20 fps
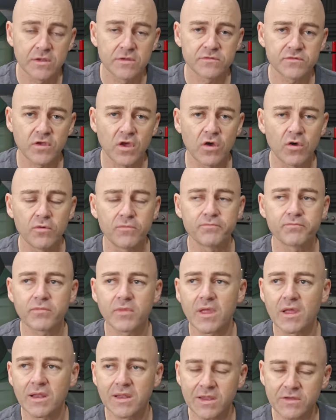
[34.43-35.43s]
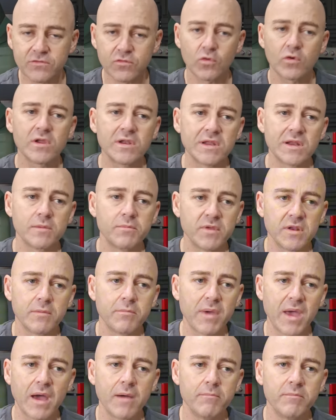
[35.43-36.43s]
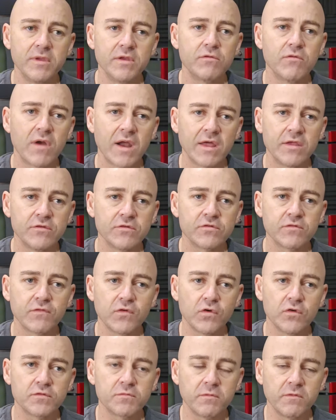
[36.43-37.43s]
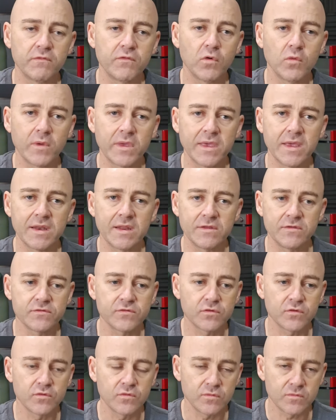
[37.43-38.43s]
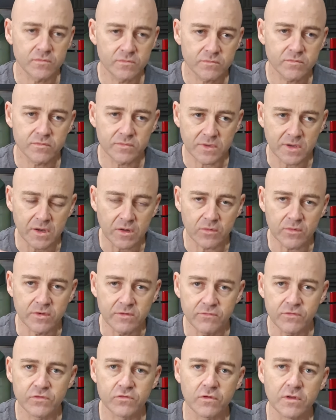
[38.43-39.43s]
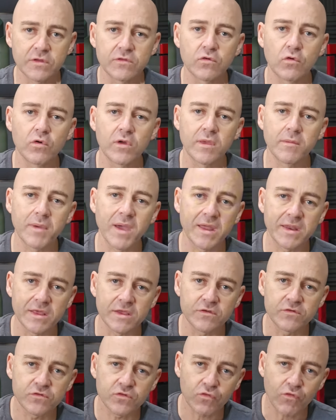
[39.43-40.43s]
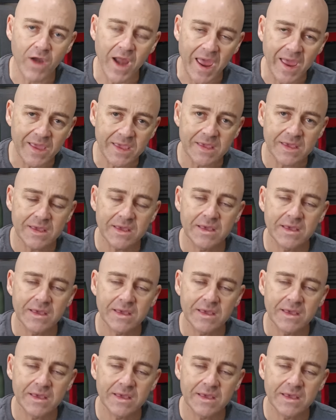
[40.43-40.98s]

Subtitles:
So let's talk a little bit about mid-range first before we get into, individually talking about each track.